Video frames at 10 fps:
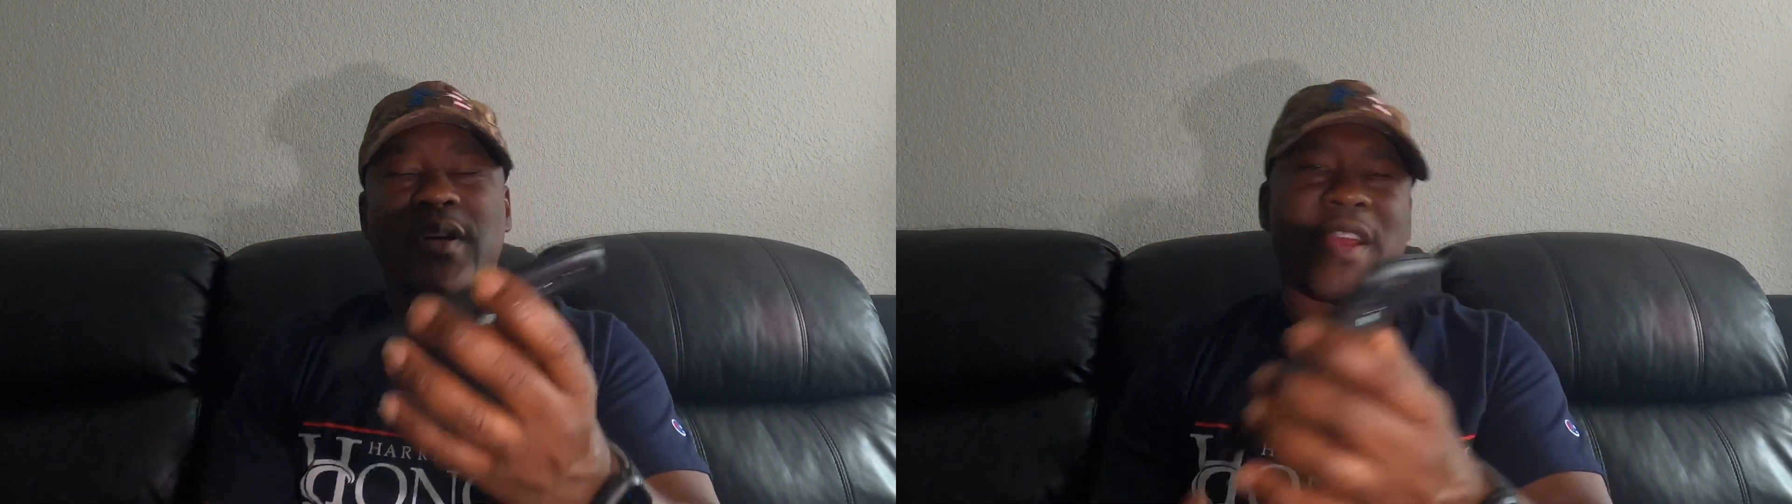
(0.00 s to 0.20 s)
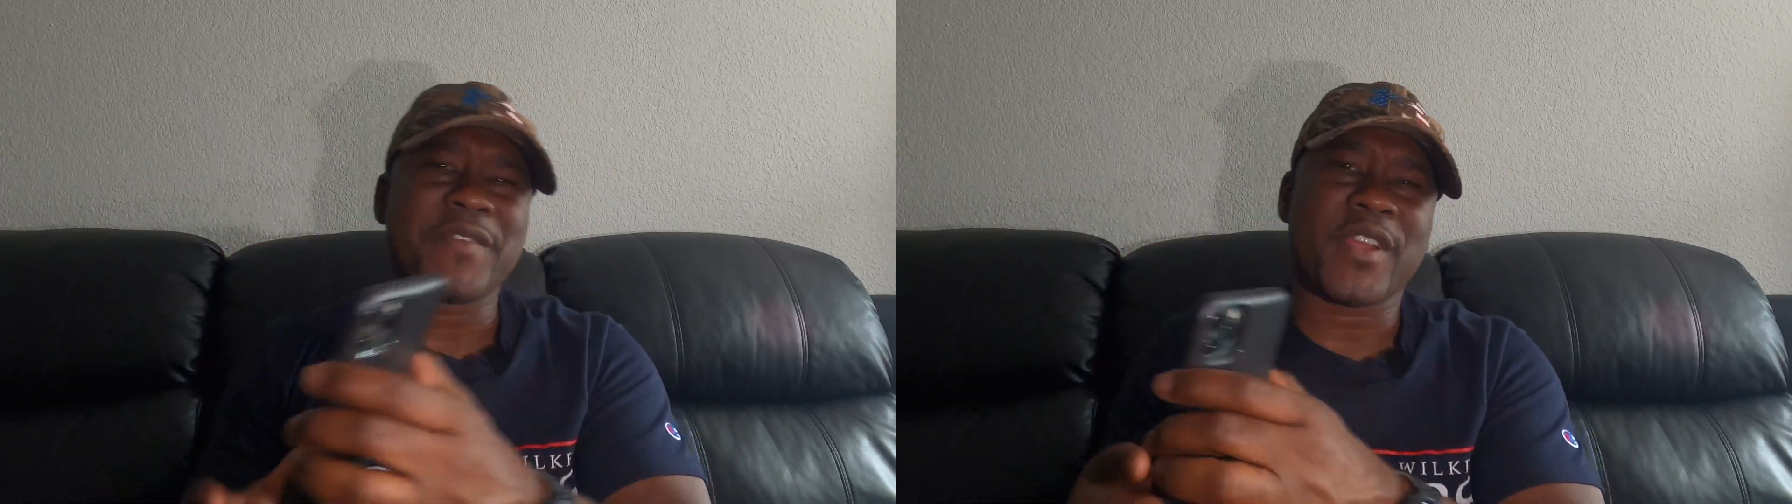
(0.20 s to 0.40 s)

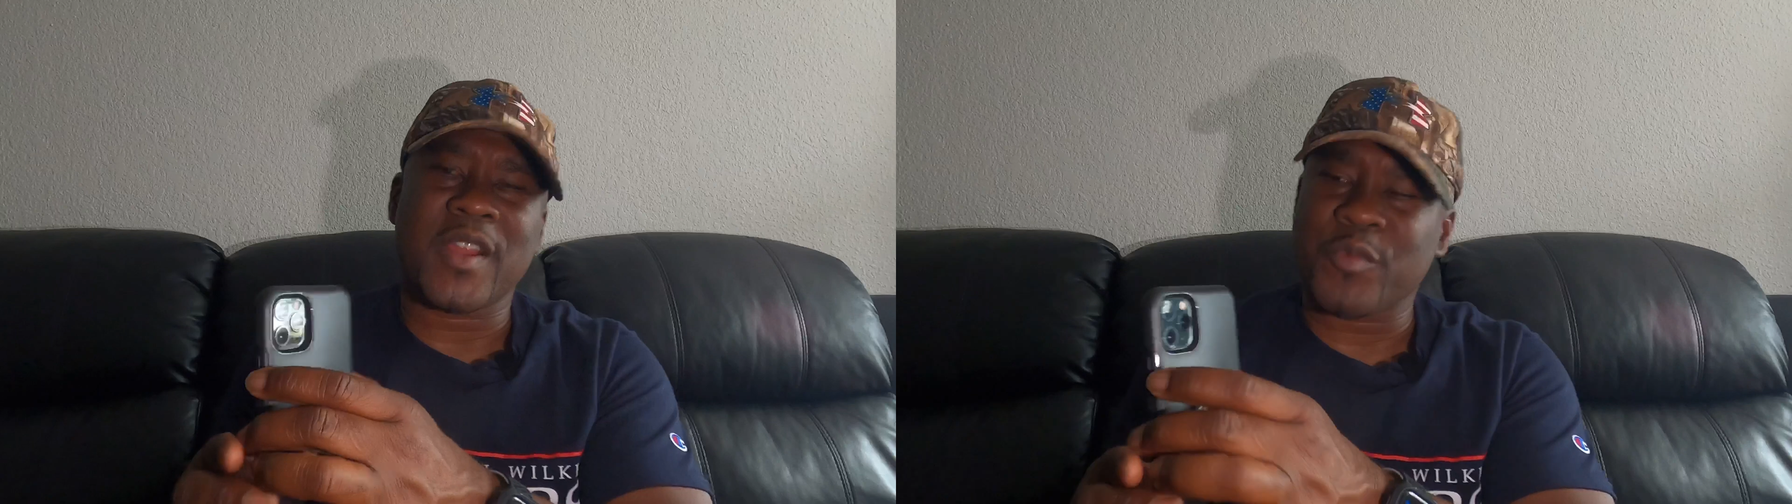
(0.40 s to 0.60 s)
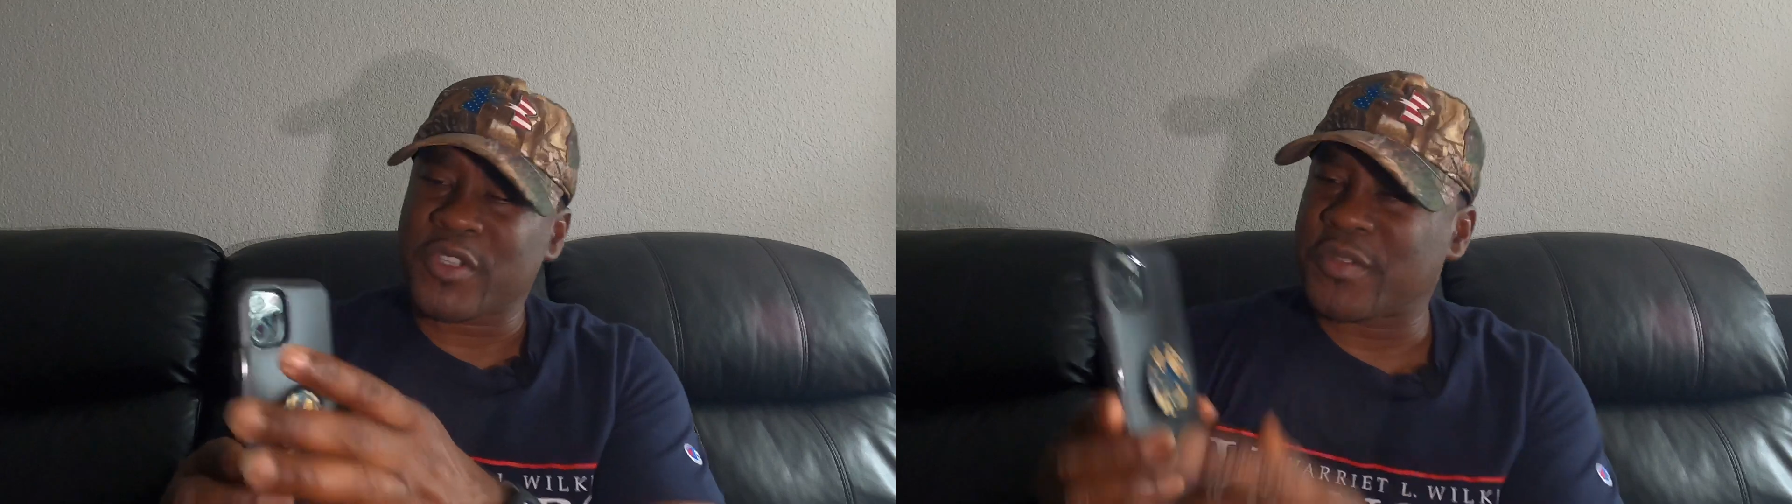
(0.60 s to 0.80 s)
I
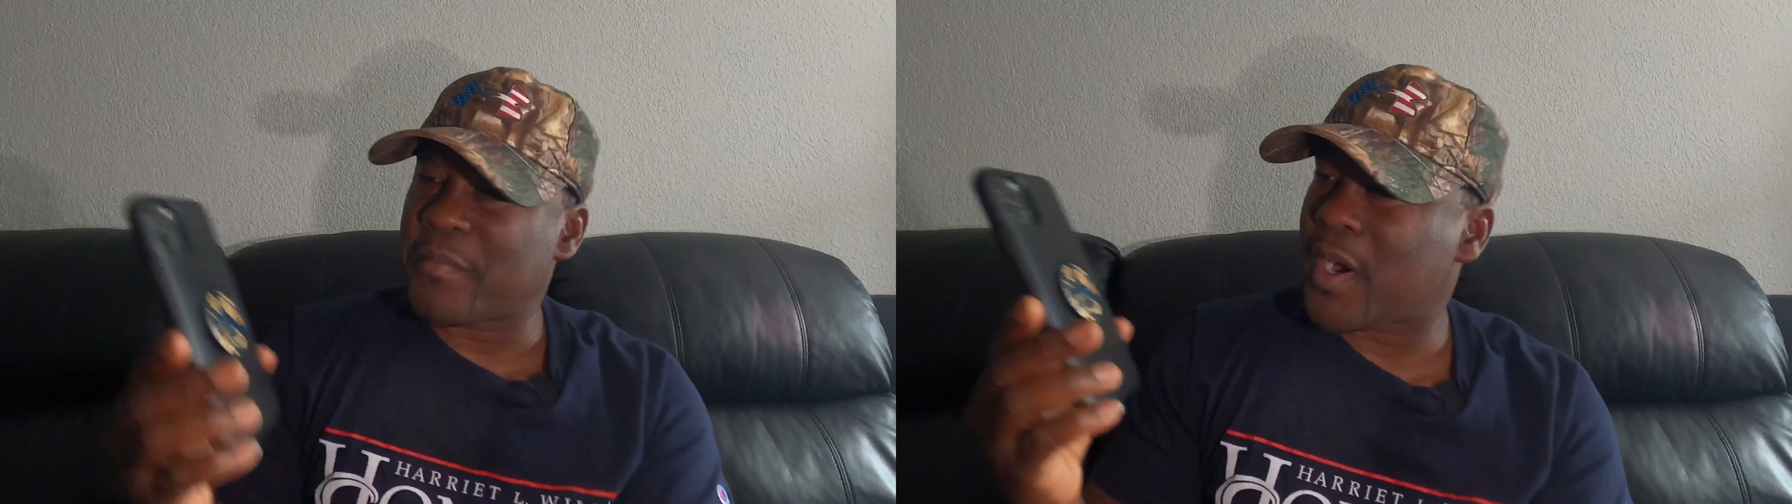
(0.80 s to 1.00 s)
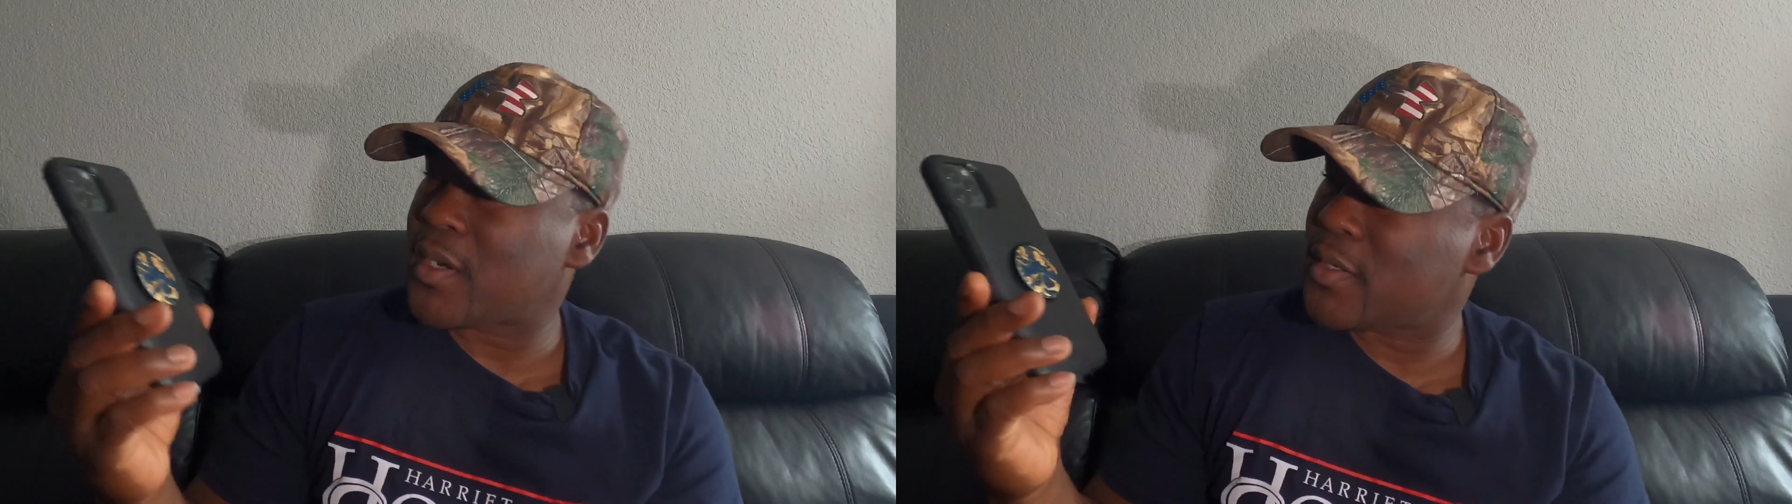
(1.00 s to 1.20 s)
forgot which
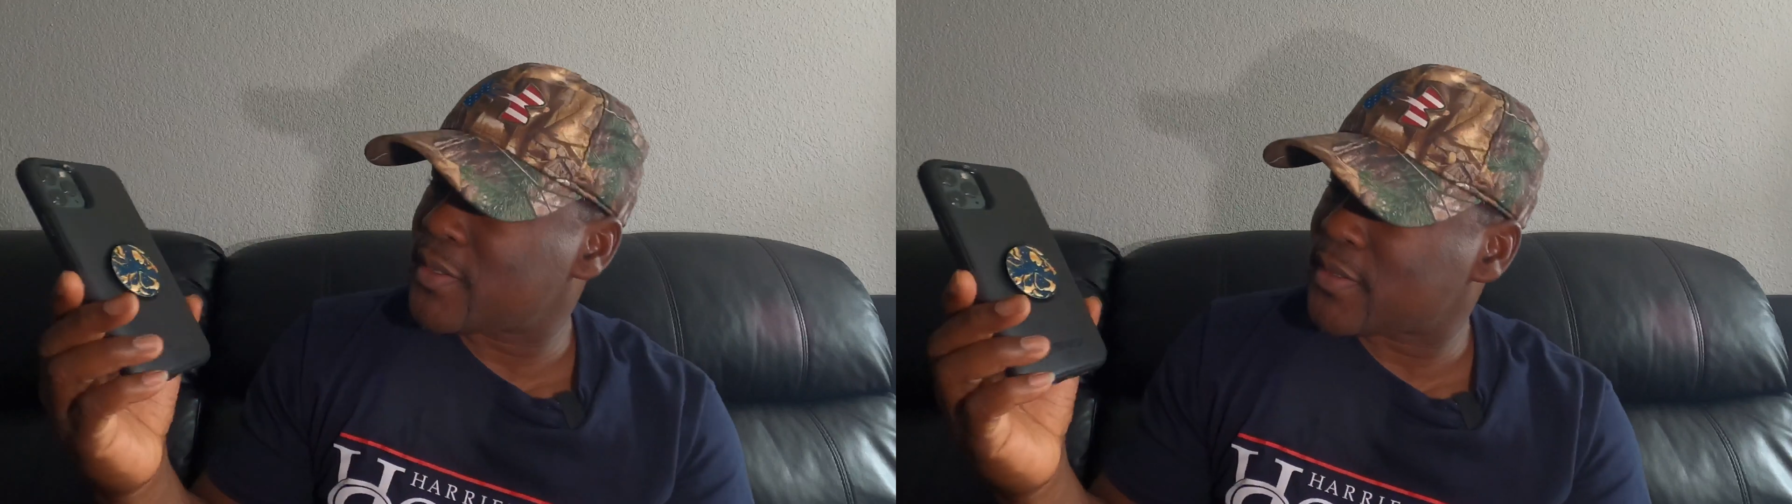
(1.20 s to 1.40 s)
model